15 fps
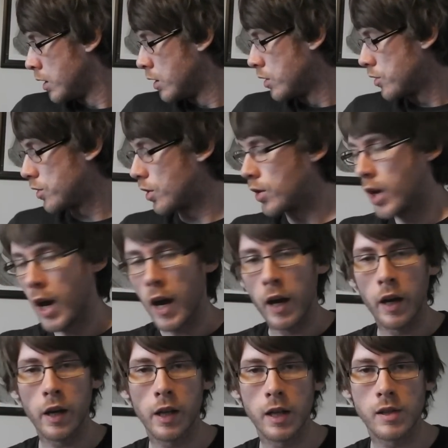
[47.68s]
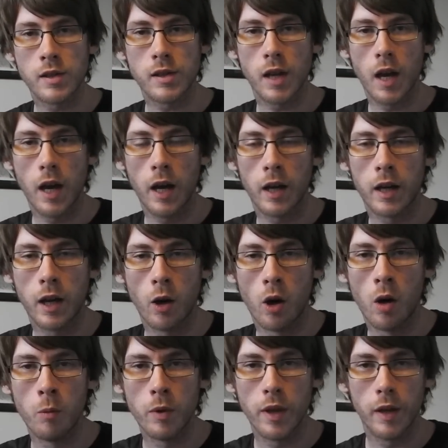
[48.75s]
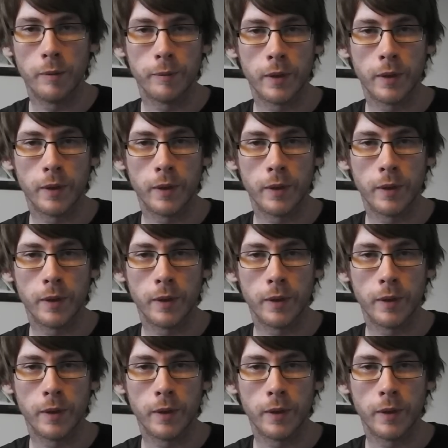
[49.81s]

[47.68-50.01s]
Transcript: So yeah, let's uh, get on with it.